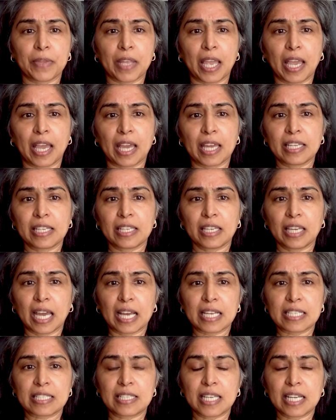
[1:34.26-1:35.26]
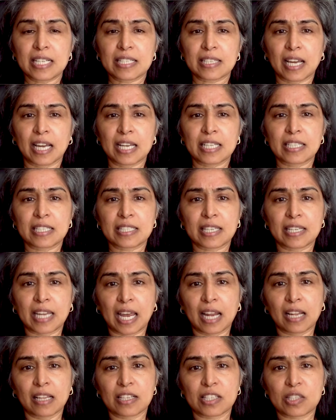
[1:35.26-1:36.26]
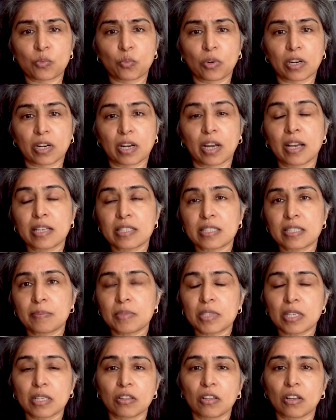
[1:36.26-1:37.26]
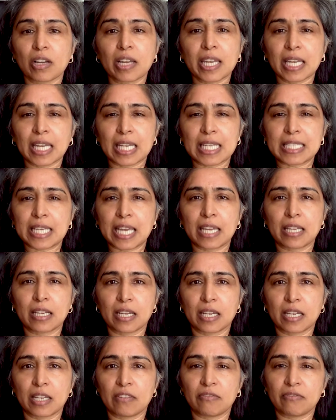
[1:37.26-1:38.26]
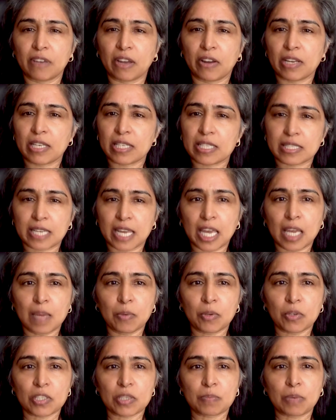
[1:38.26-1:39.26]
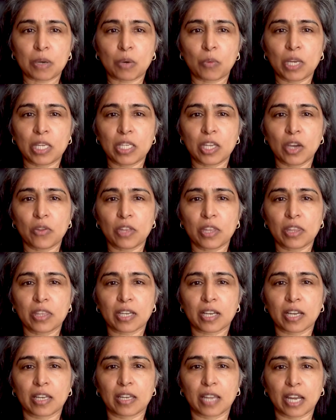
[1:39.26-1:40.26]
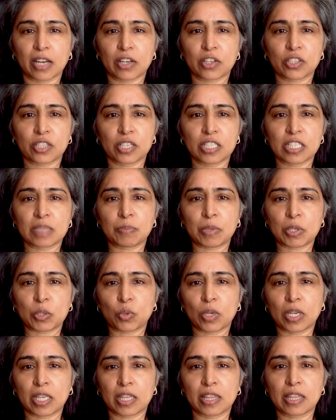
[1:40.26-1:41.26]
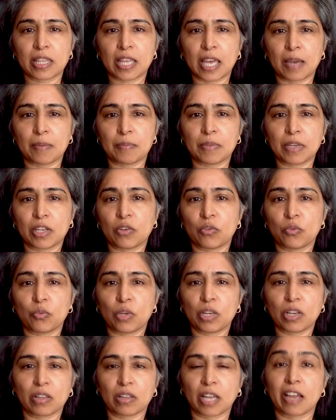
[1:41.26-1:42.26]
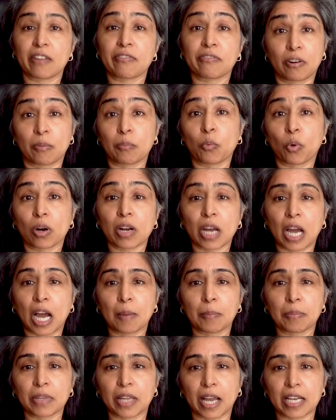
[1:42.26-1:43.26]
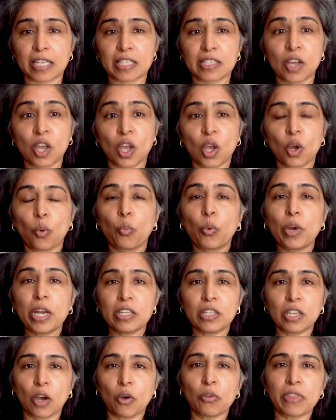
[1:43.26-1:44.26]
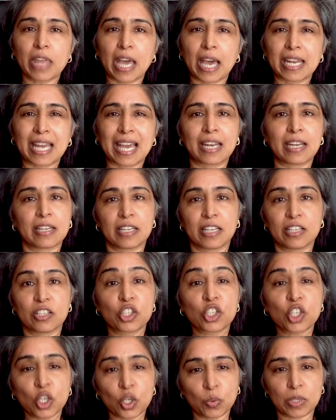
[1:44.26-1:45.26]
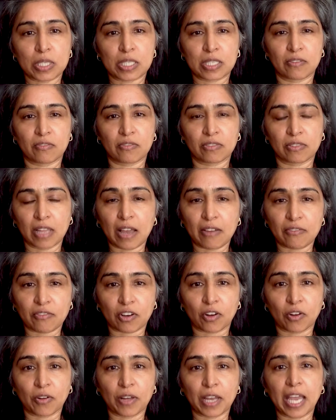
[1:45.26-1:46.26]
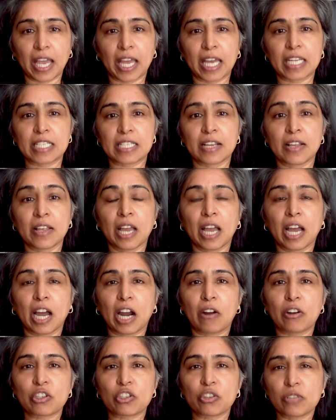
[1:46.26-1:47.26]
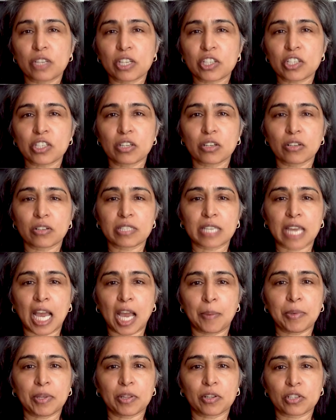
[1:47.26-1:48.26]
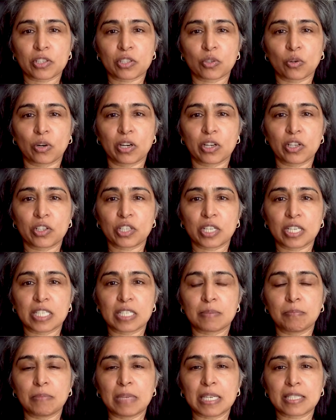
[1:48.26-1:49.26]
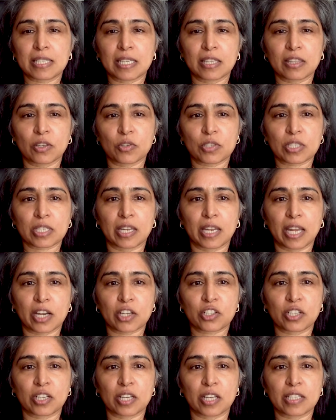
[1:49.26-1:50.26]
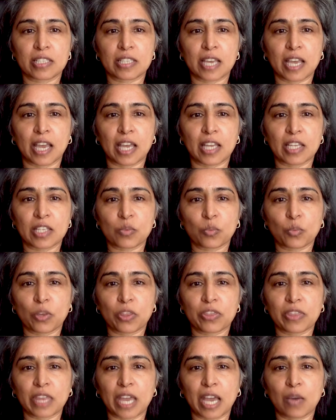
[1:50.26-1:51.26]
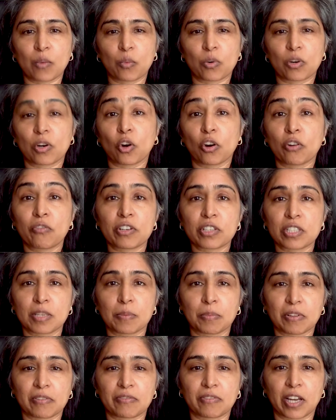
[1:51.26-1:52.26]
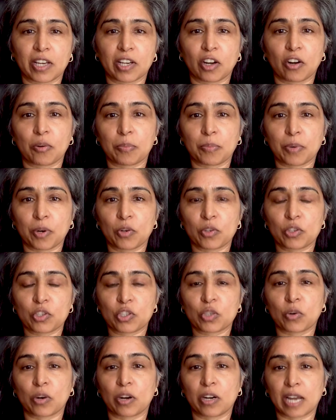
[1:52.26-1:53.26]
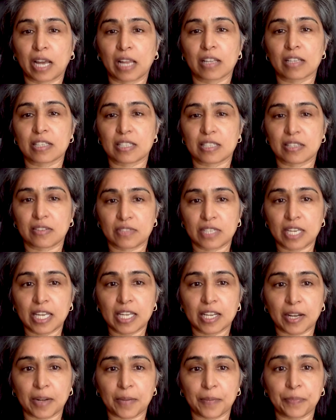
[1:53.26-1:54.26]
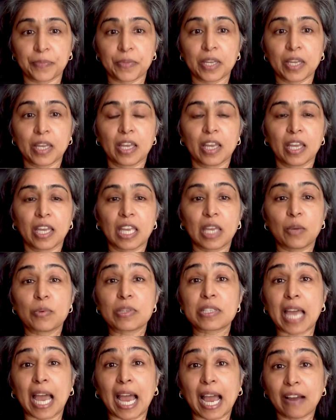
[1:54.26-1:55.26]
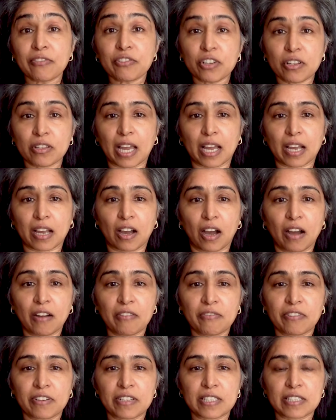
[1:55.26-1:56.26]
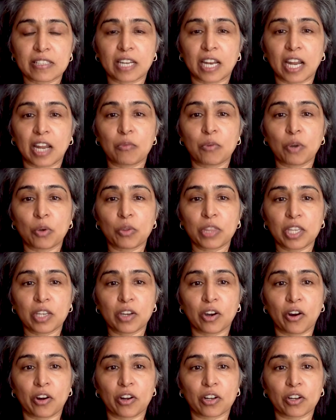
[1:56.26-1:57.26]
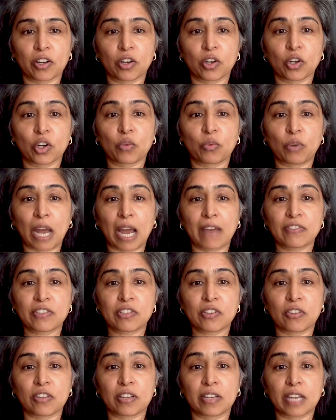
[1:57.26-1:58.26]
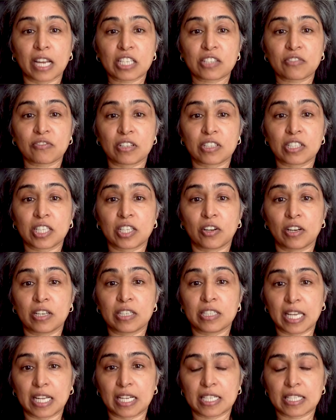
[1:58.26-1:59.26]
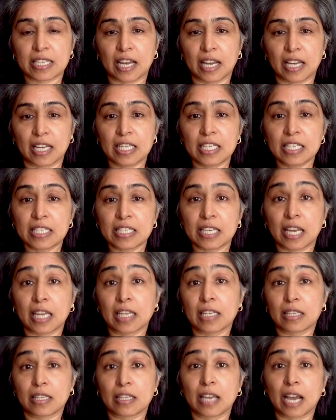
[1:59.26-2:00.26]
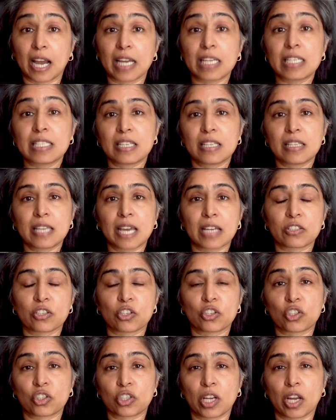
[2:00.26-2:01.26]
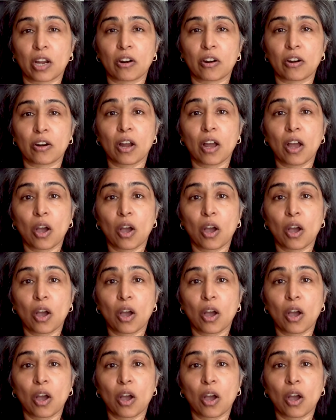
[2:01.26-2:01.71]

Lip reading: And as data scientists and analysts, we're accustomed to looking at data in various tables, but we know that the connections between them in real life are more complex. We know that at an intuitive level, and our traditional tabular storage is missing those connections, and with that, we're oversimplifying our approach to our analysis of data. It was after that conference that I wrote the article, Graphs Are the Next Frontier in Data Science, and I did that to share